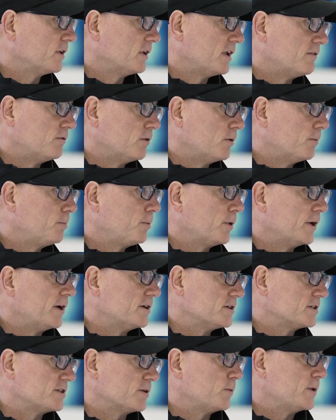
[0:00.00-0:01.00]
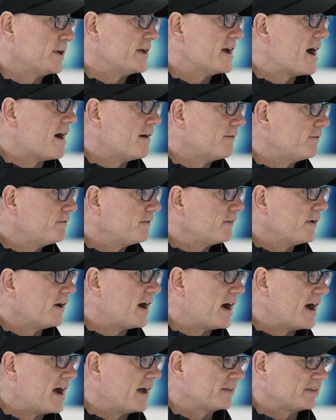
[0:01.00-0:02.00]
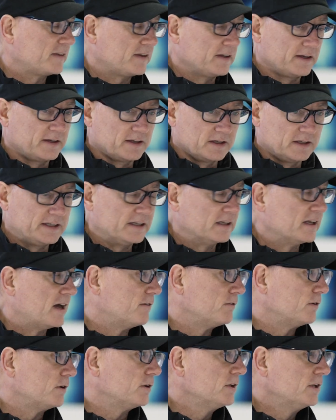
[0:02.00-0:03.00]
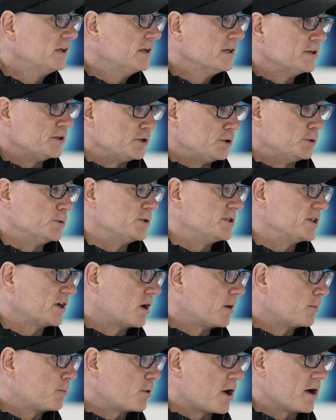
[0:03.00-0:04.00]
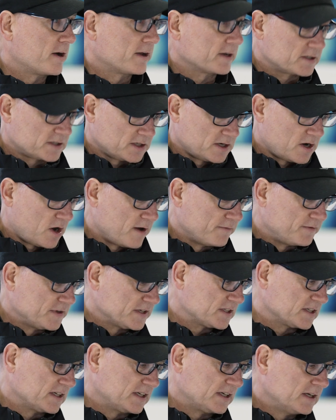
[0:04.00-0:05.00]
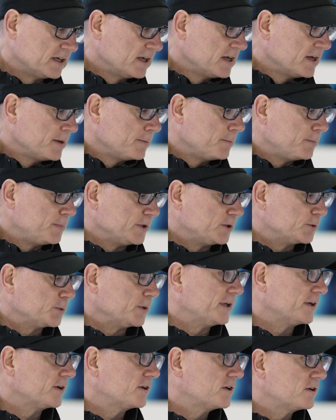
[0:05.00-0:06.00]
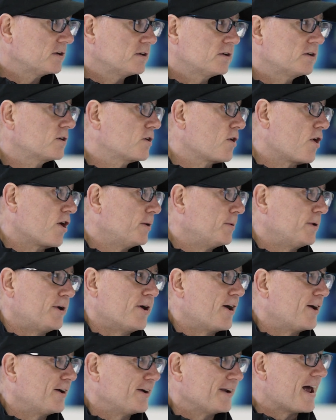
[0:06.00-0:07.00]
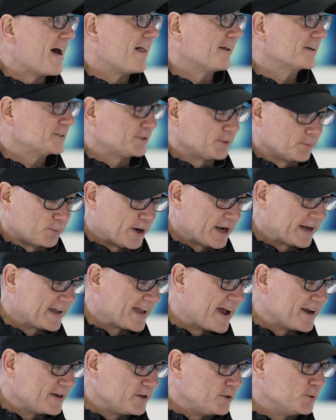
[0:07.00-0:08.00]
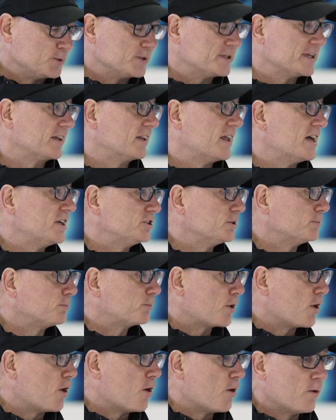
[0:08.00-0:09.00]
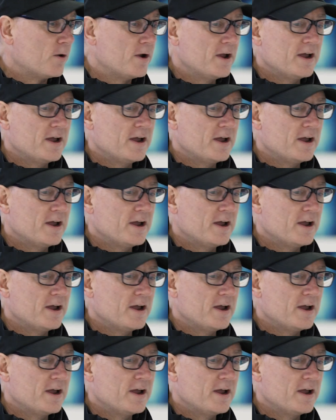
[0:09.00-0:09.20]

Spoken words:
level of players that we have at the elite level using our products. Obviously, between Connor Bedard and Alex DeBrincat using Legend Pro,